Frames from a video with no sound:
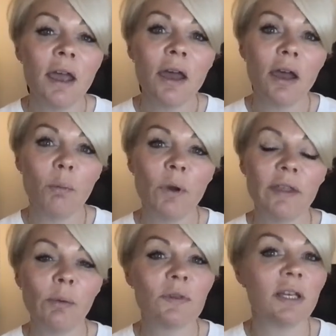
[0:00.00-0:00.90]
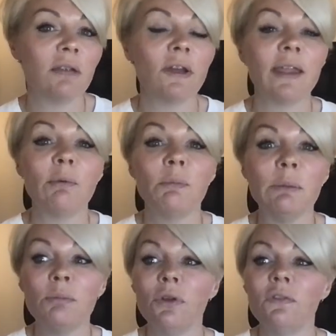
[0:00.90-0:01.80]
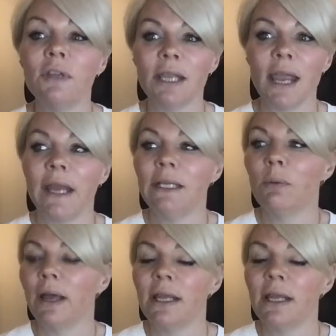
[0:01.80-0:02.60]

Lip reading: where they want to live, and they would be moving anyway,